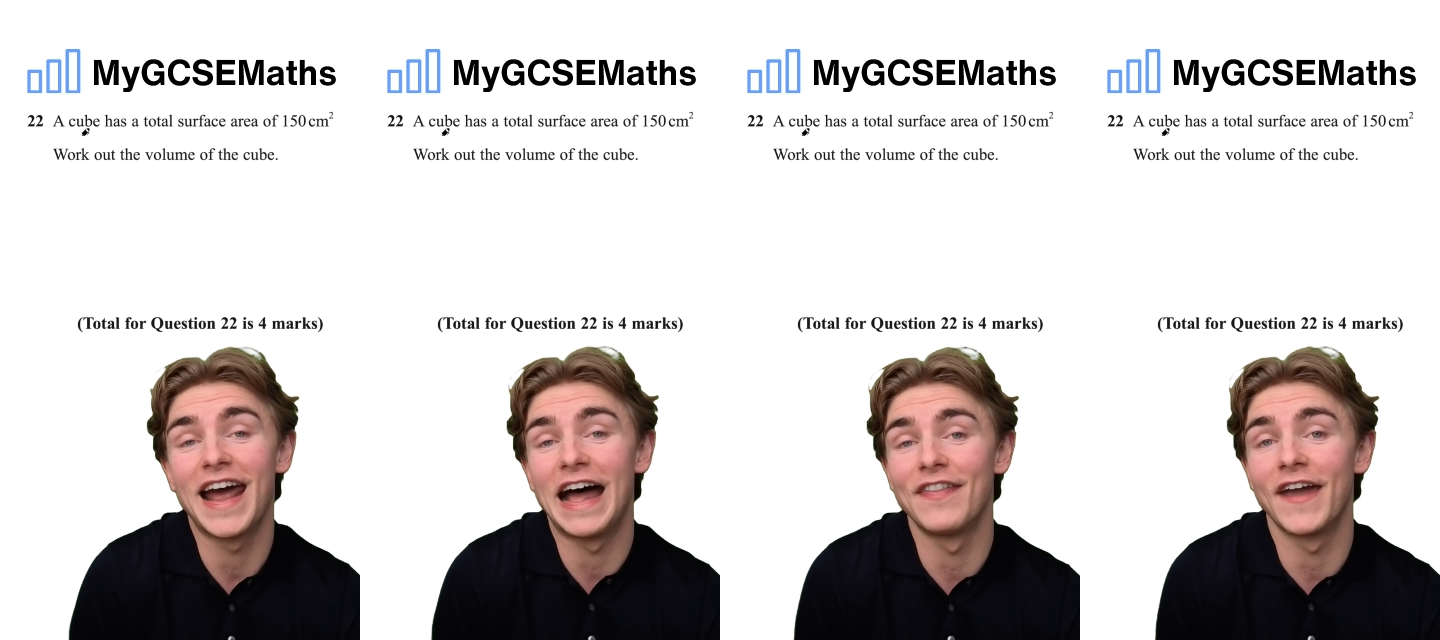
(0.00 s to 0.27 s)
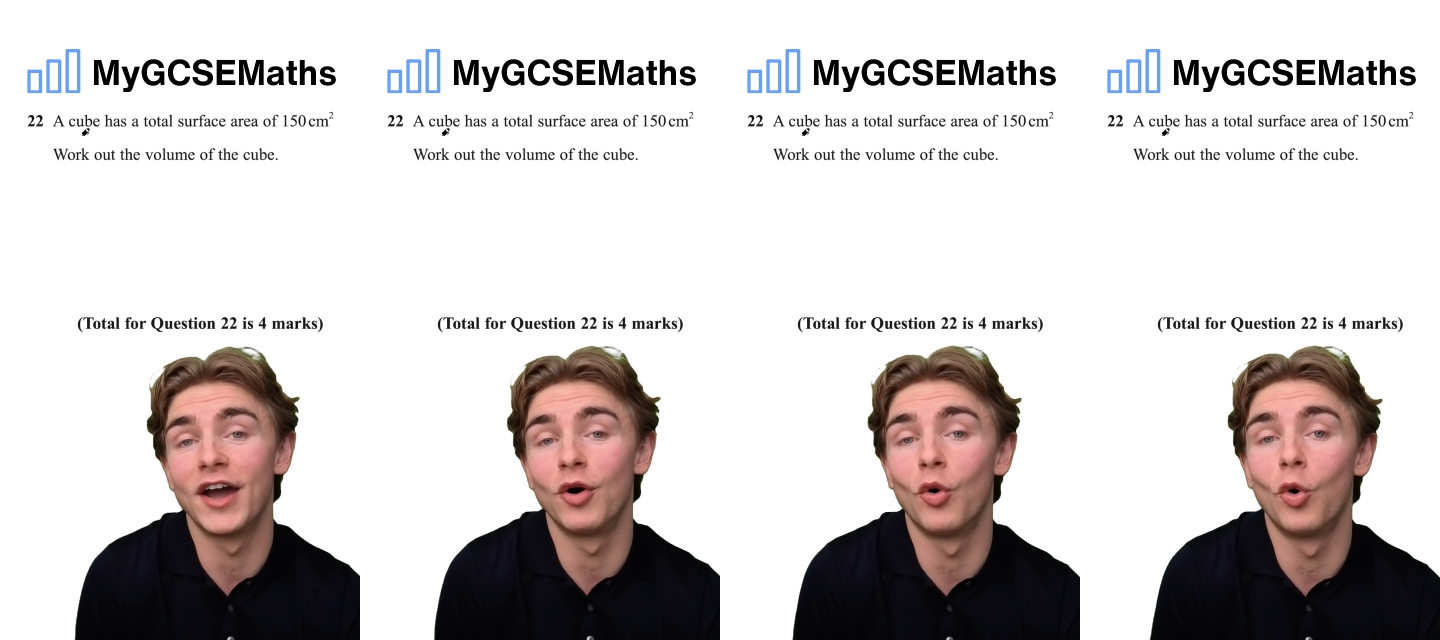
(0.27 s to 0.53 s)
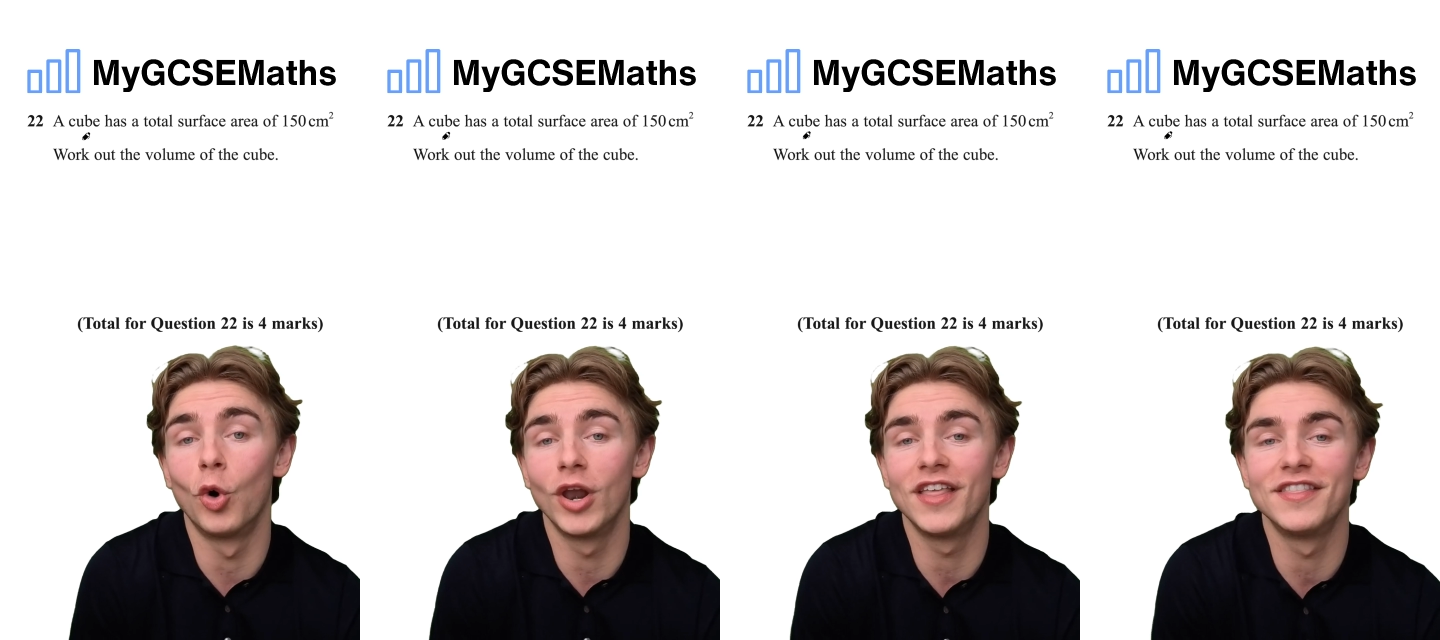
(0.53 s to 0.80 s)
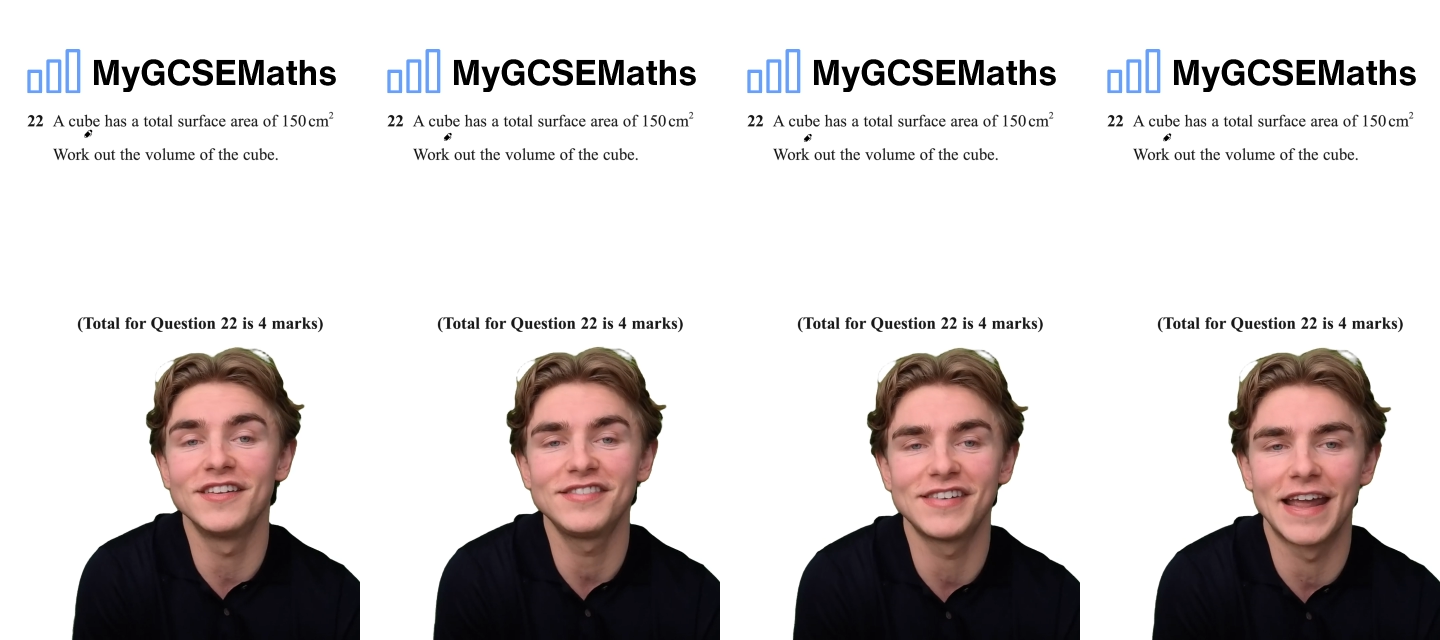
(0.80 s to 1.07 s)
and they are all
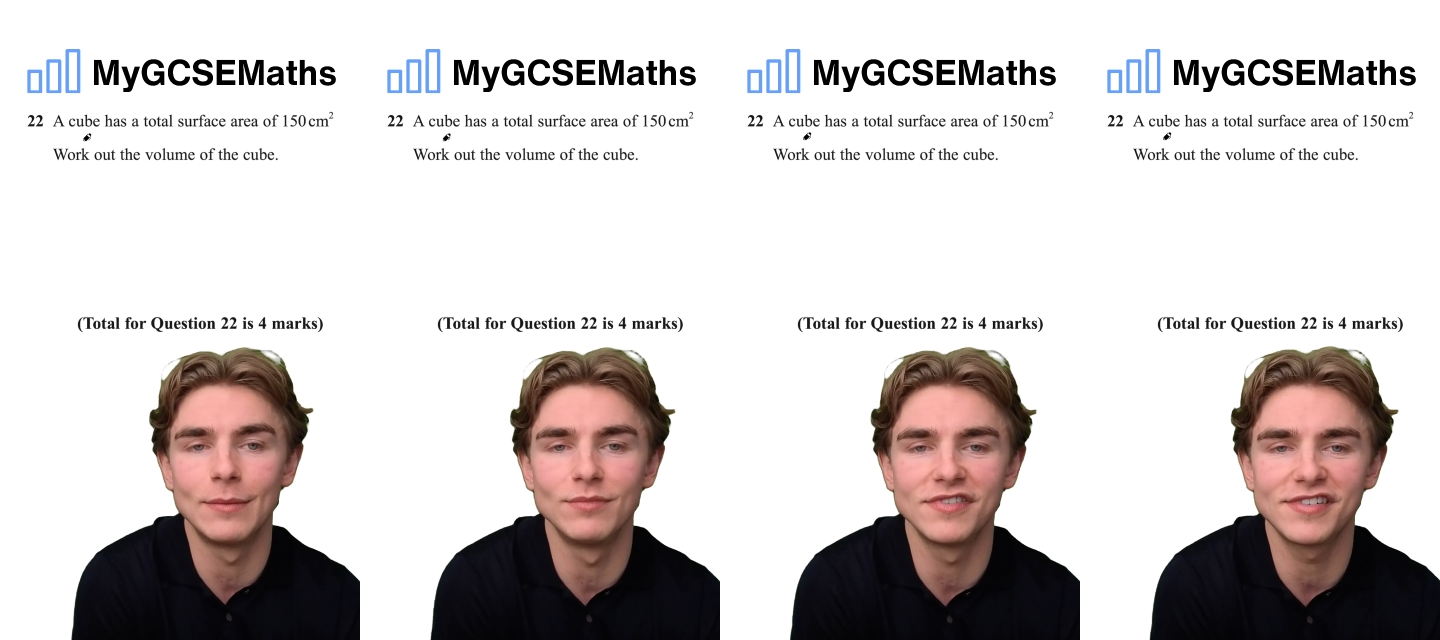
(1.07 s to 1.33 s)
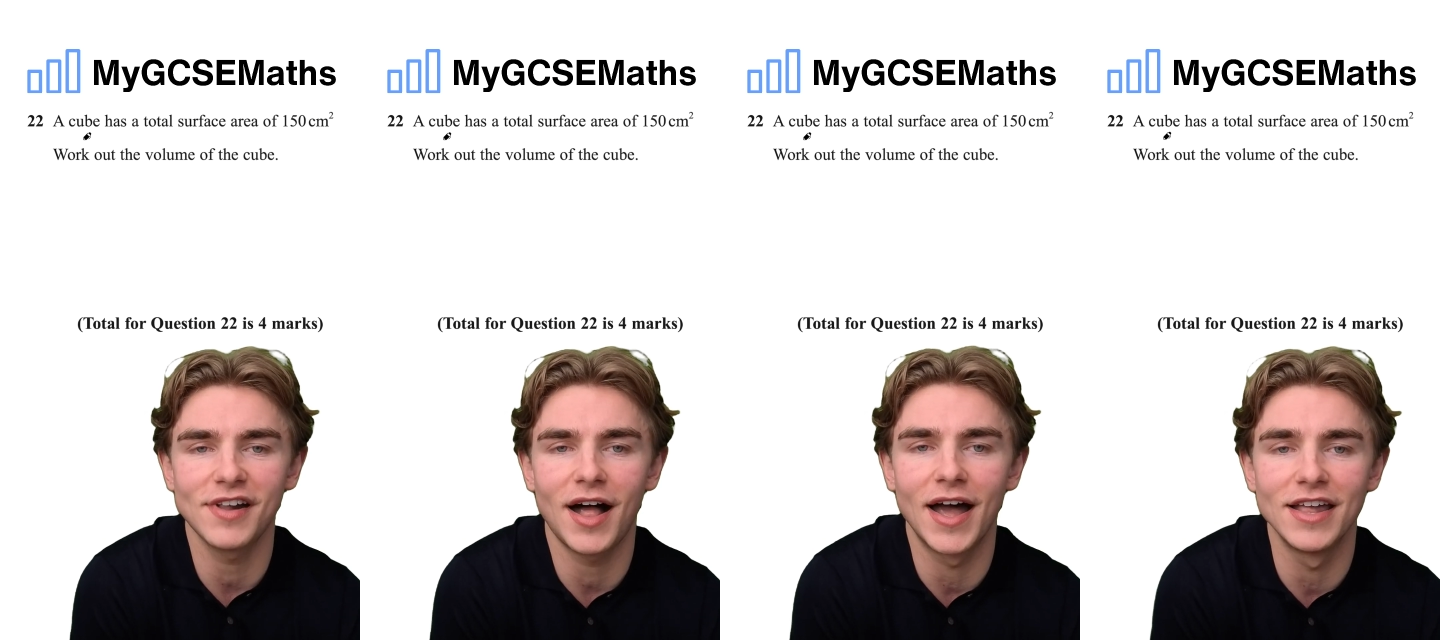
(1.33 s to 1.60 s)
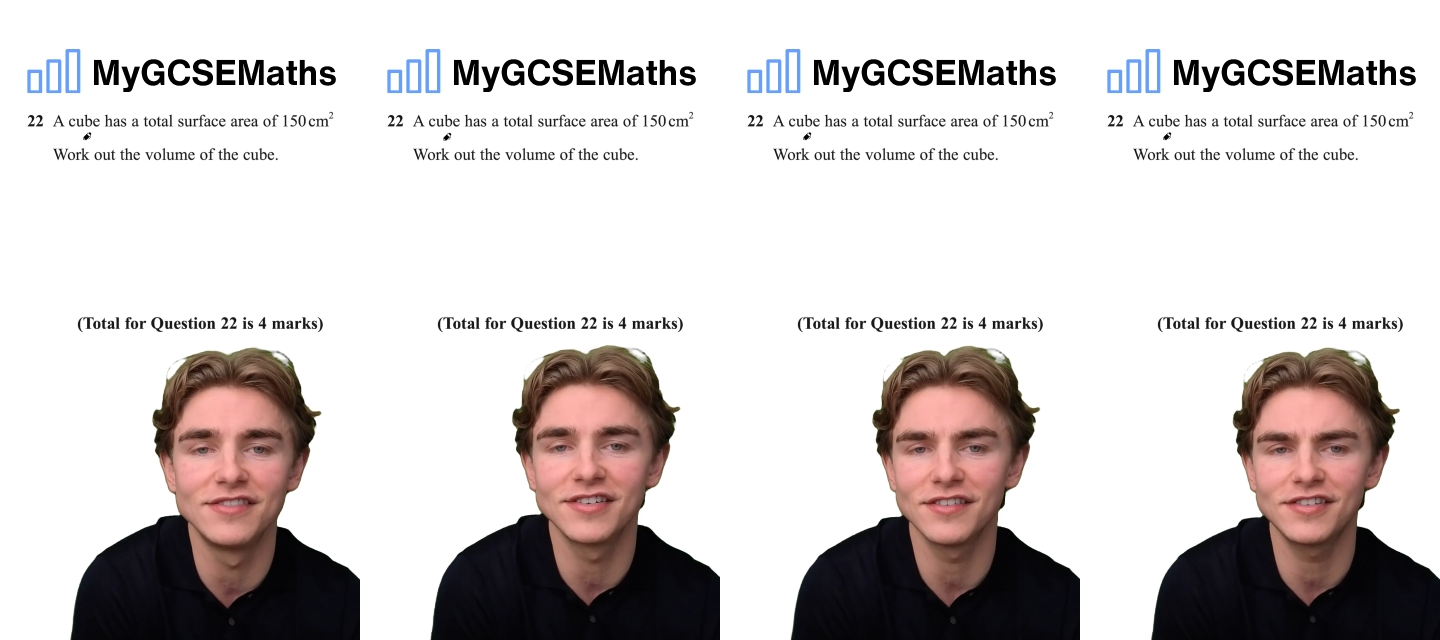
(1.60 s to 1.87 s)
the same size.